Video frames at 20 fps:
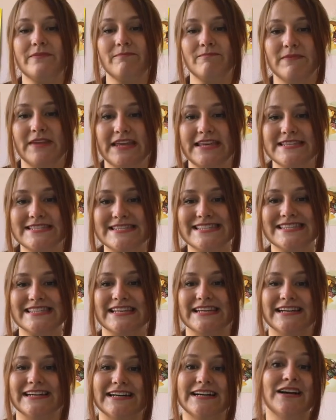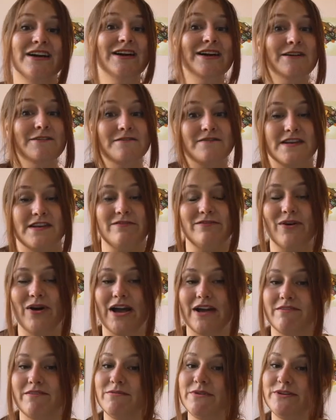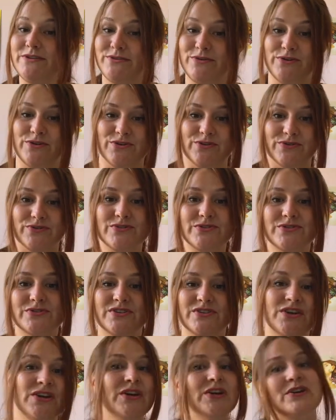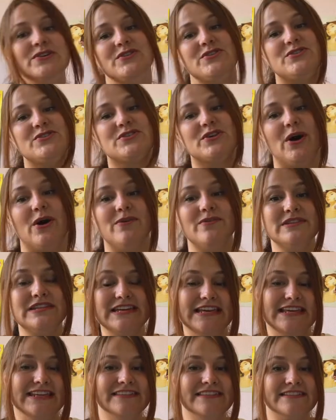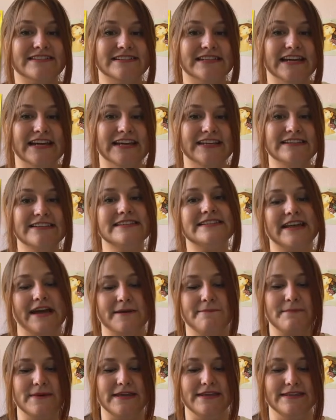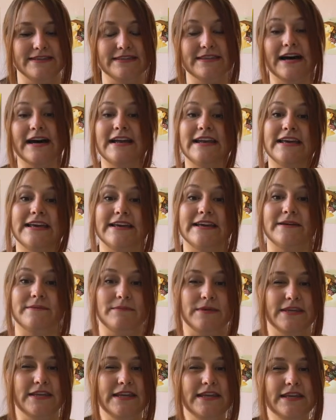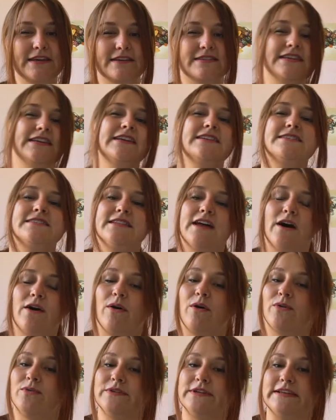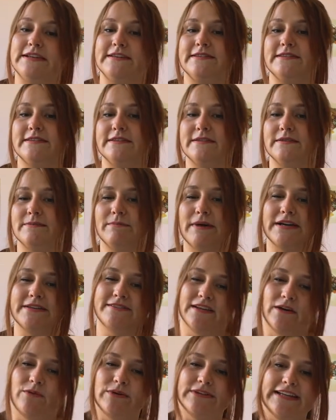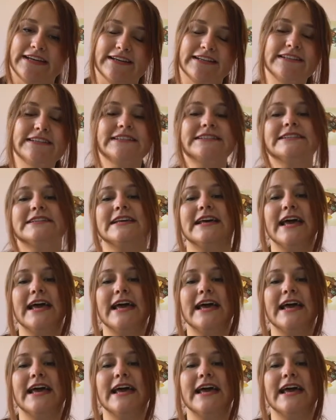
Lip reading: It's free for everyone to use. You just go on the internet, type in Dalle Mini. I think it's now owned by someone else.